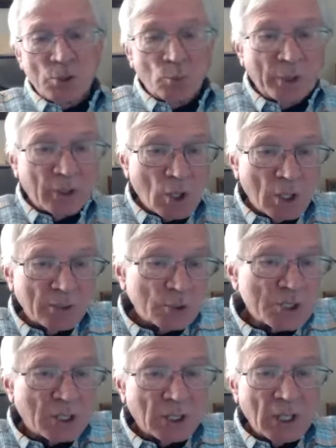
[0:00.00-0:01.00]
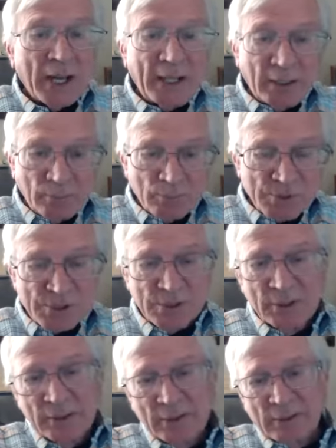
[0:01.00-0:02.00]
we call those claims.
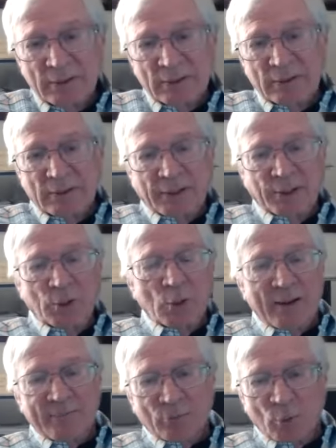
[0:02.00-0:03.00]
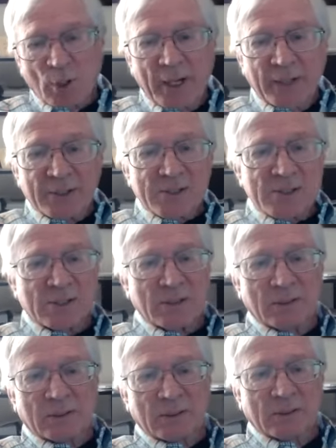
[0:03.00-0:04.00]
You have rights
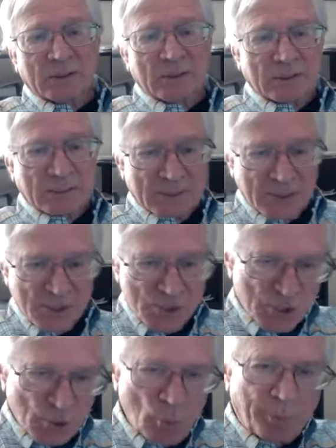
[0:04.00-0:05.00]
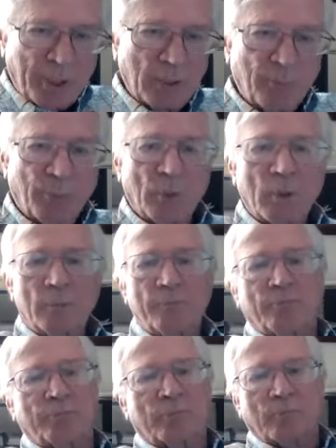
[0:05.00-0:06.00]
to sue
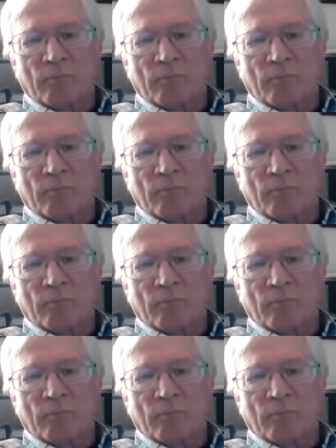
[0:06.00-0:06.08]
people.